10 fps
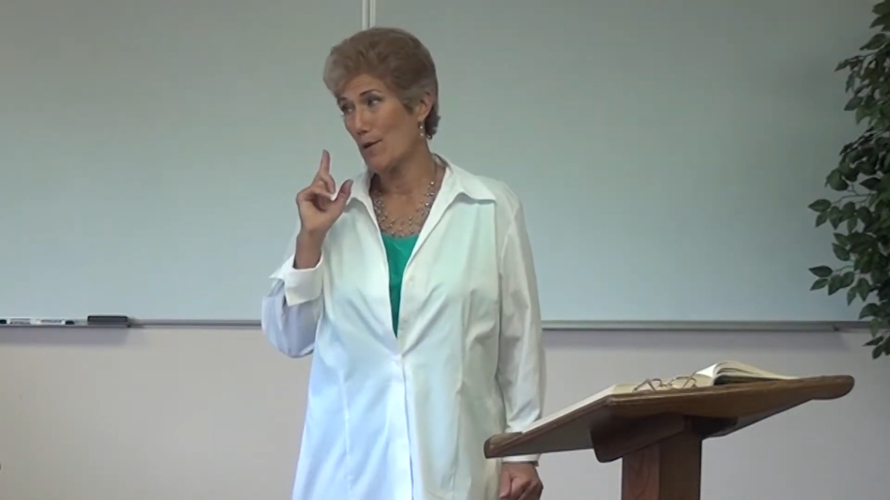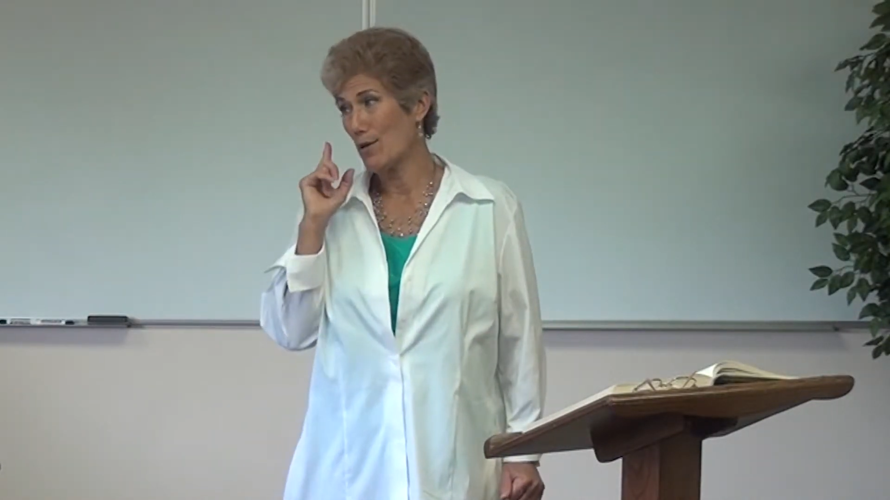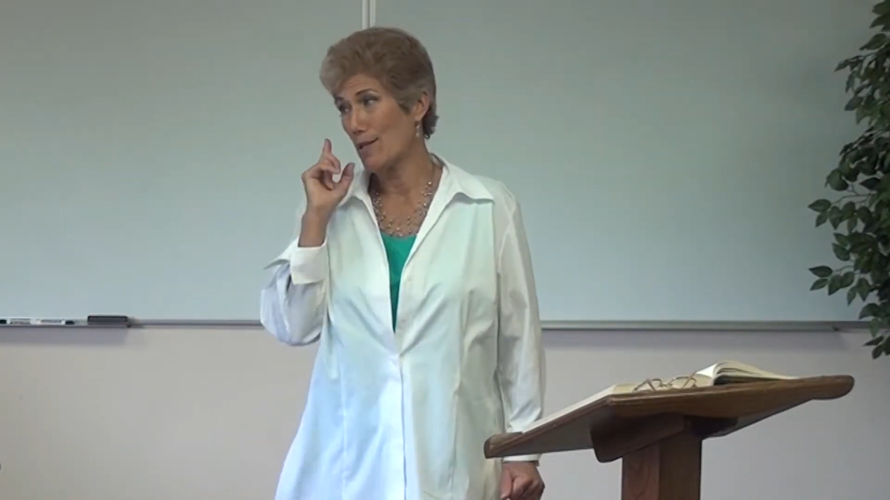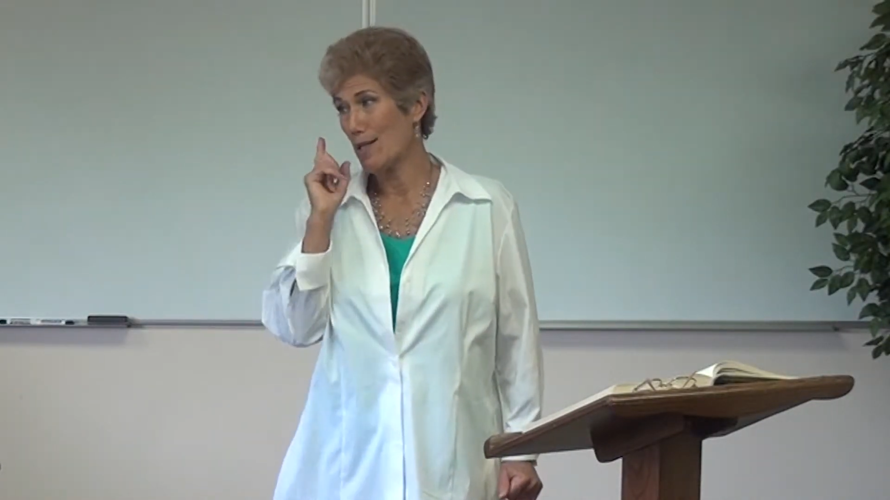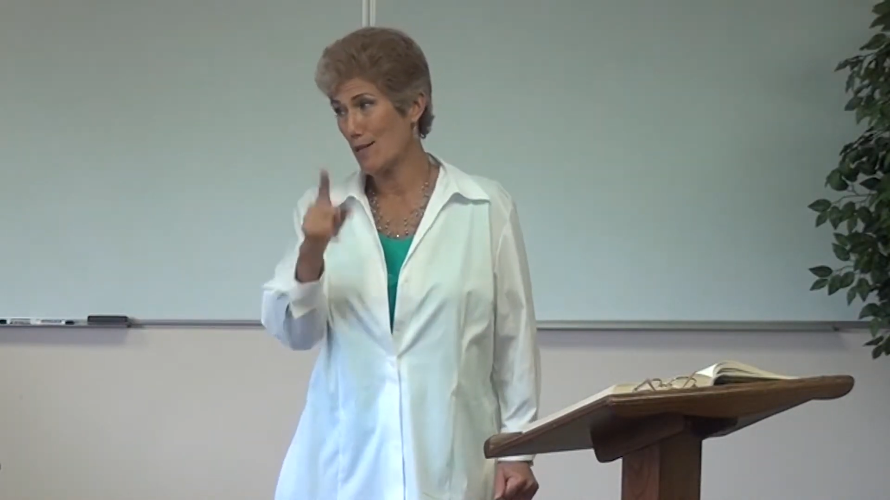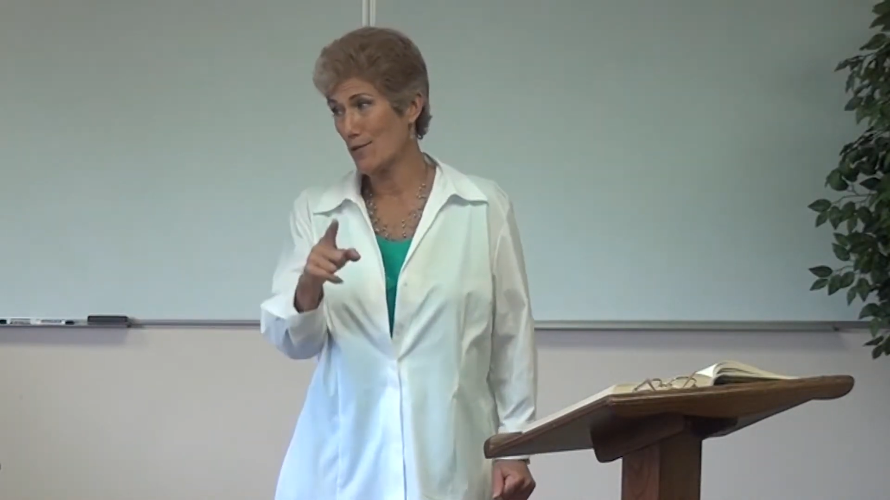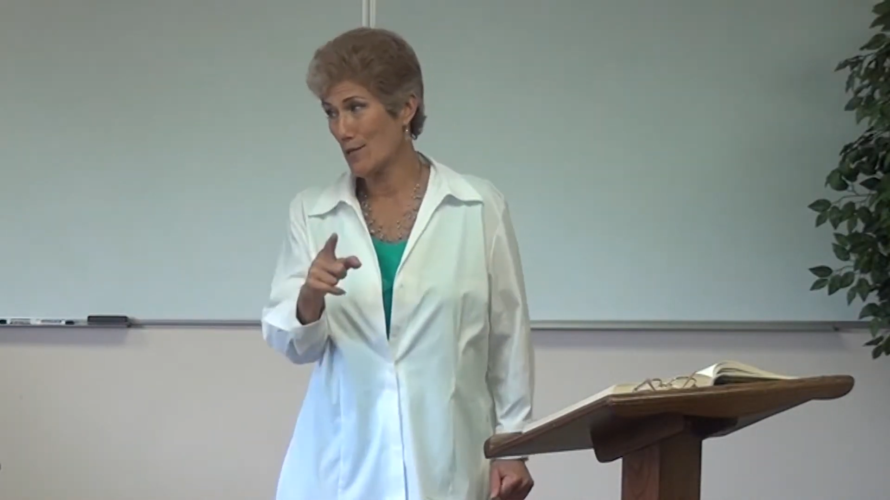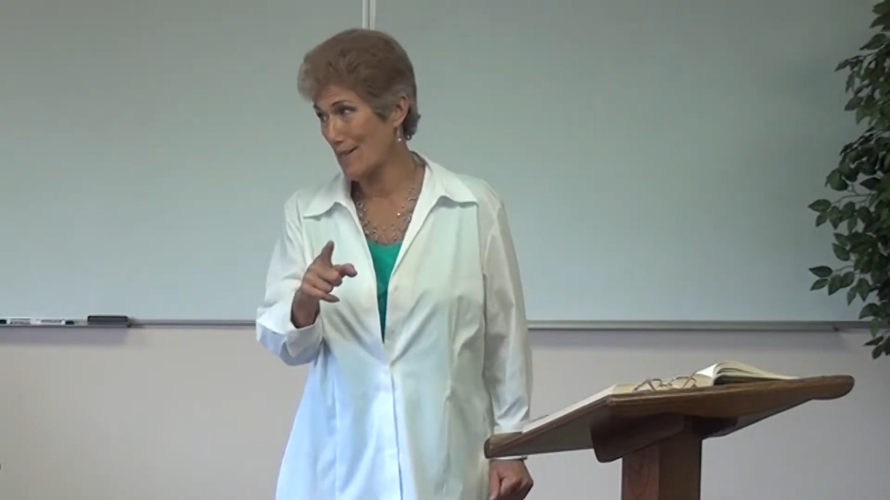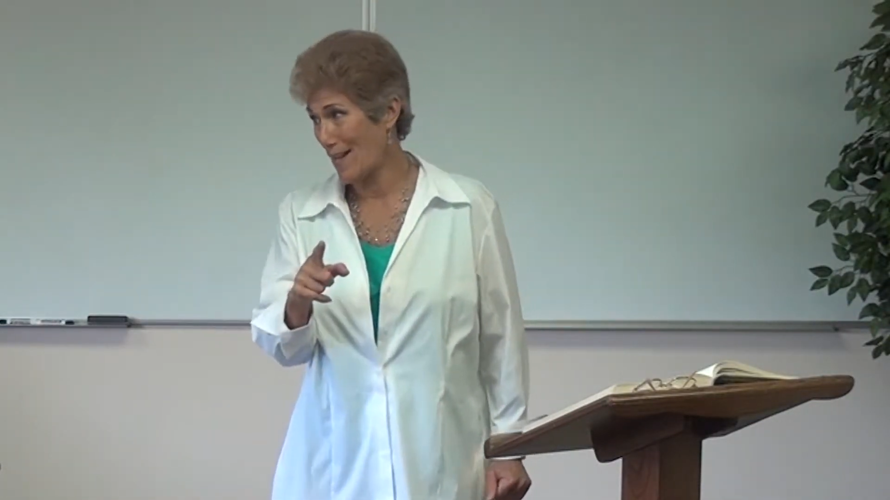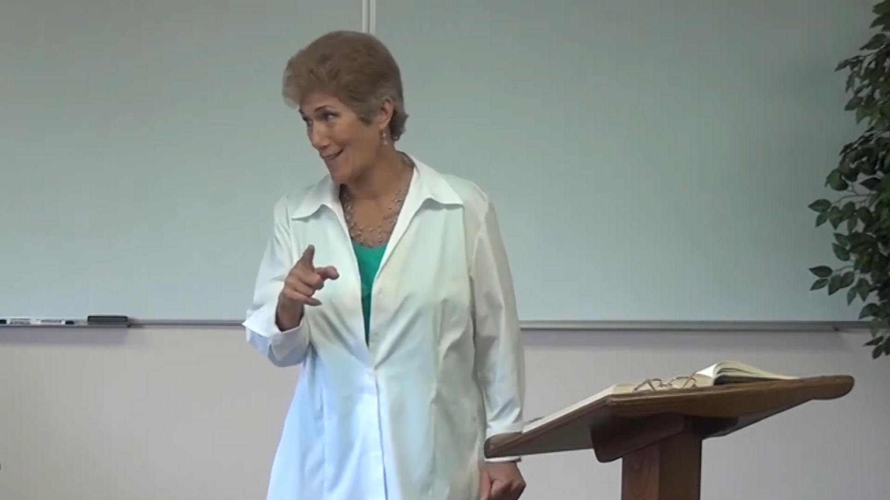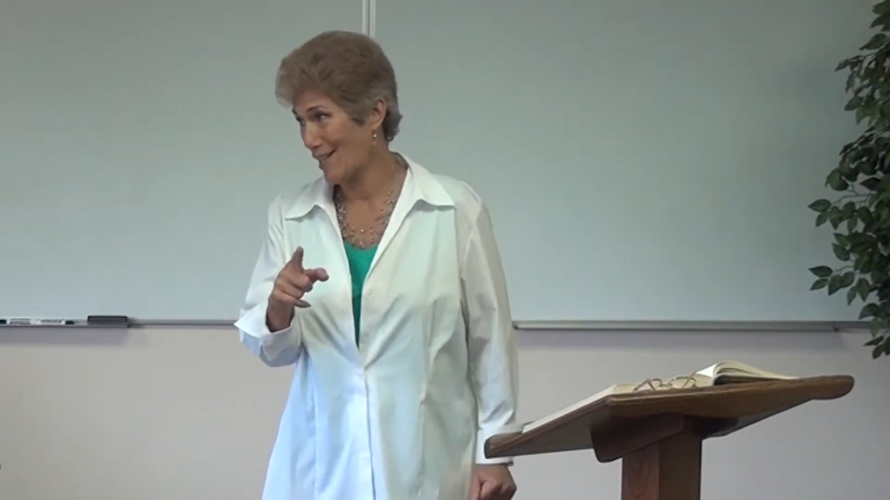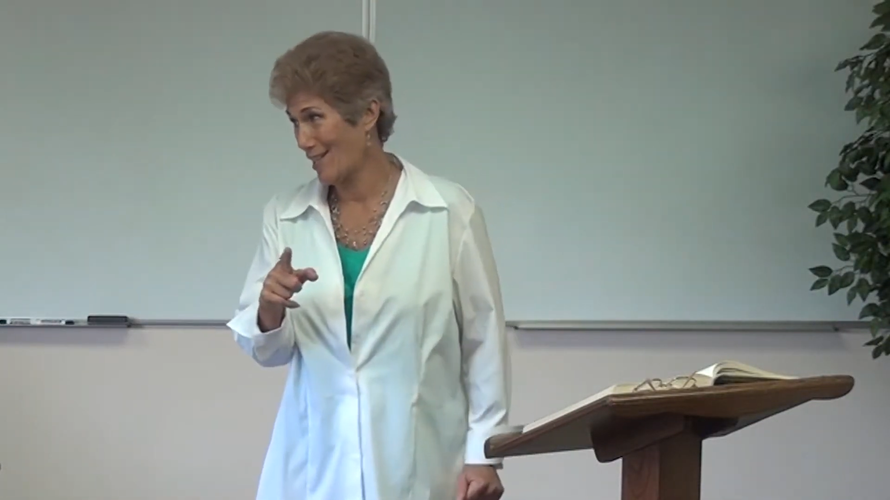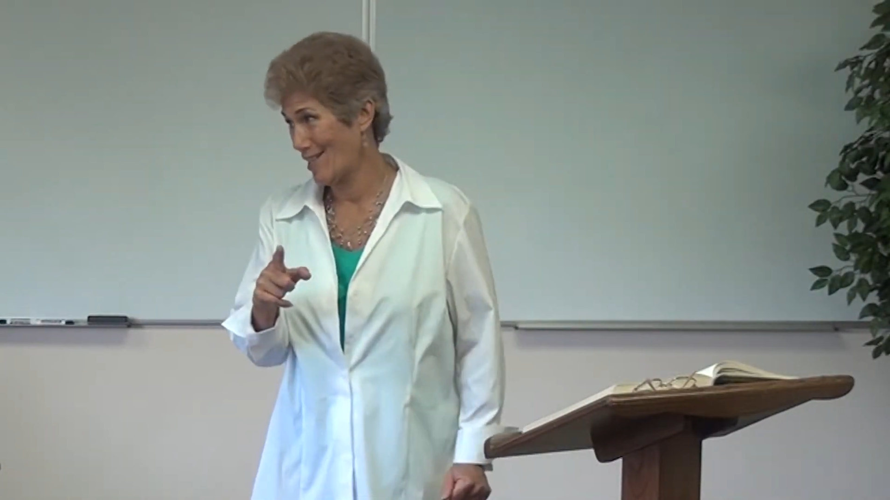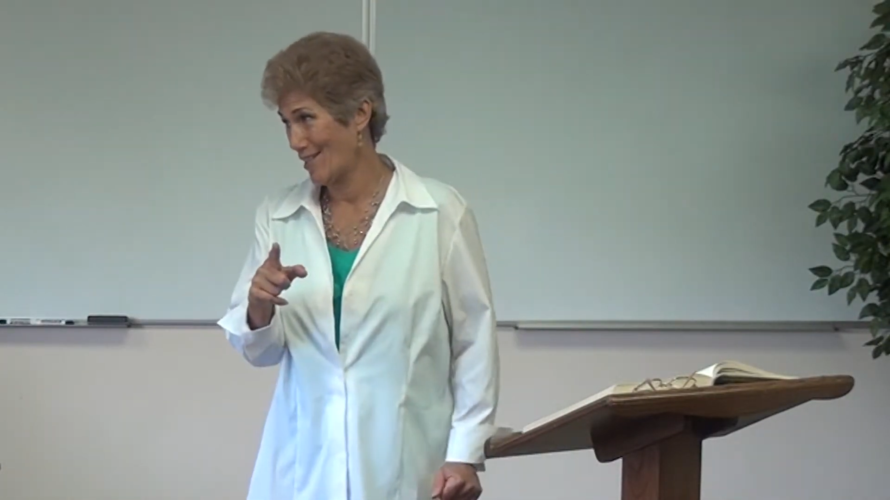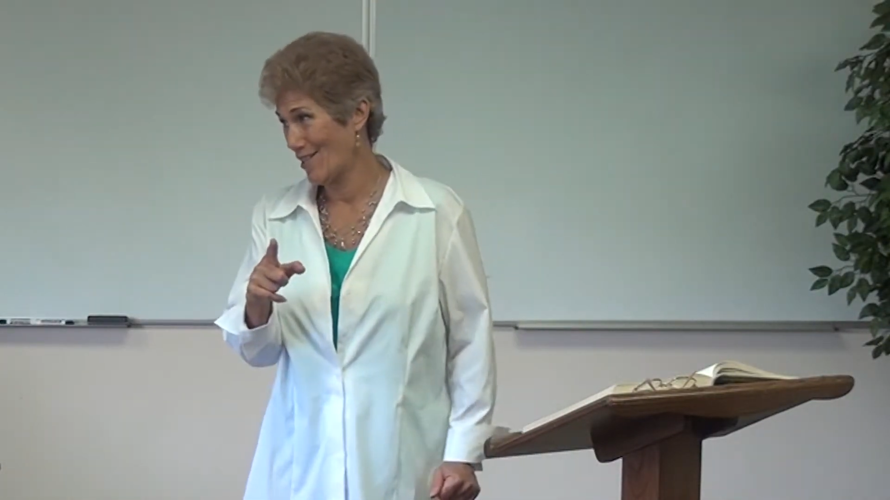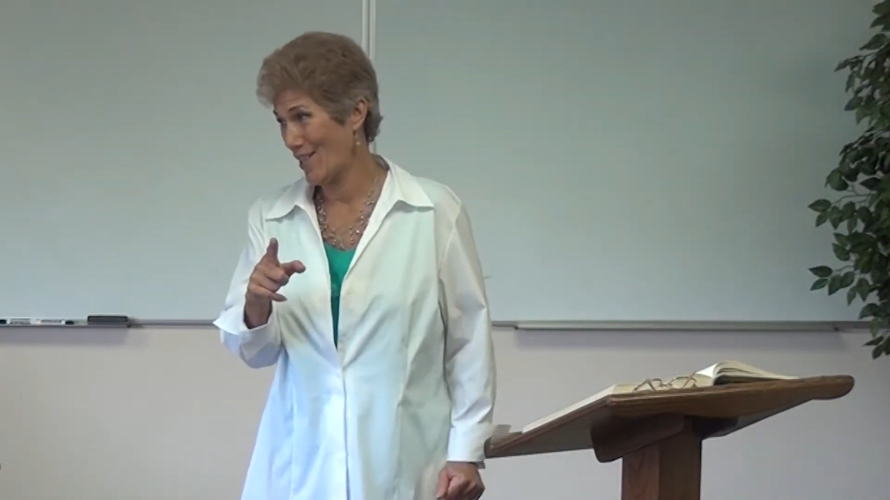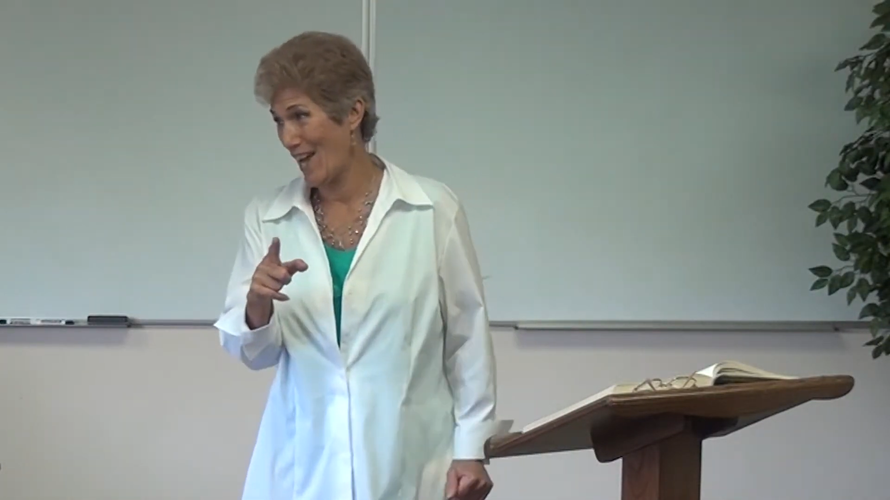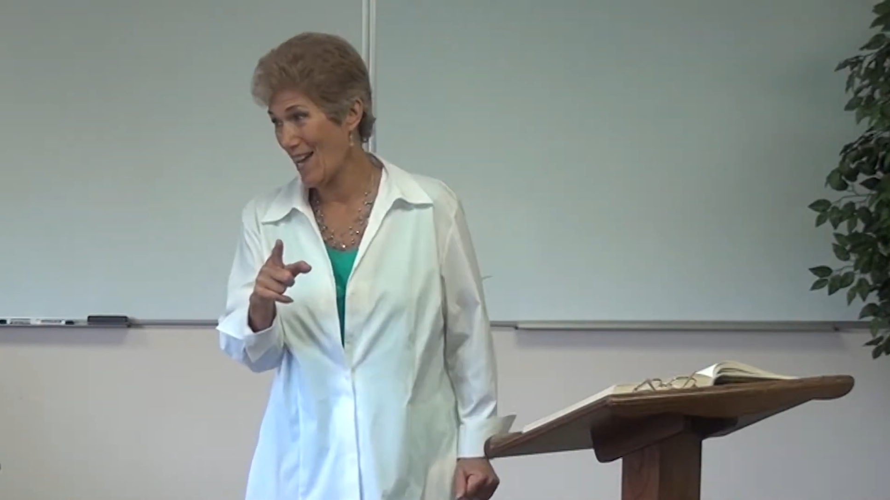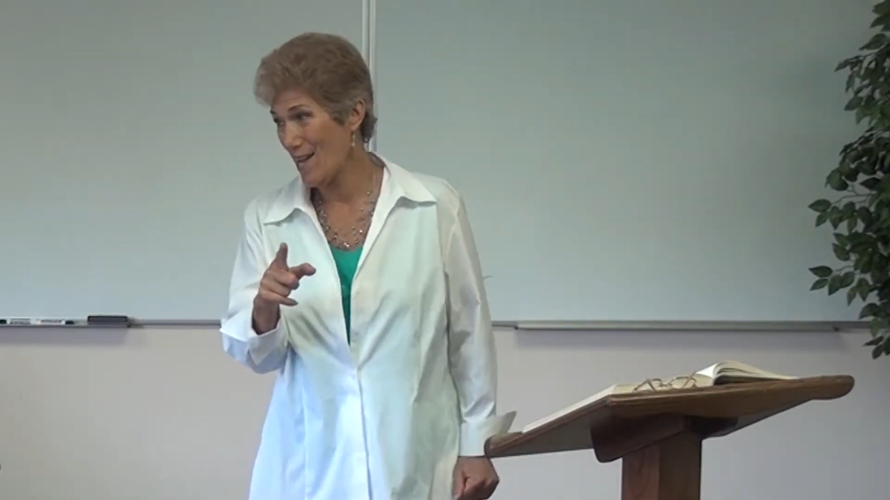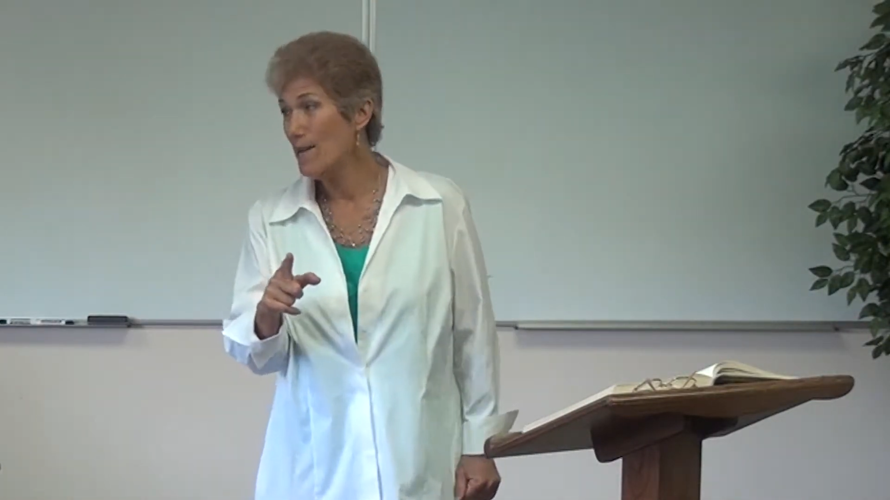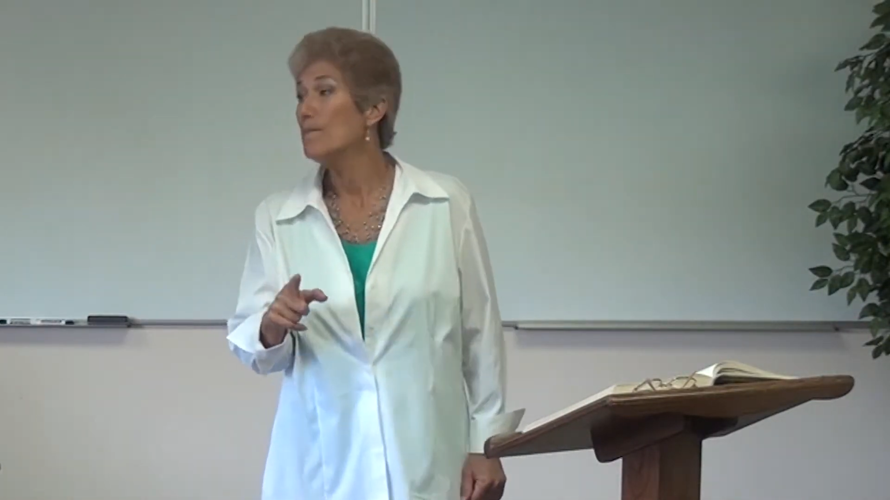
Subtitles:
here to the interstate, okay?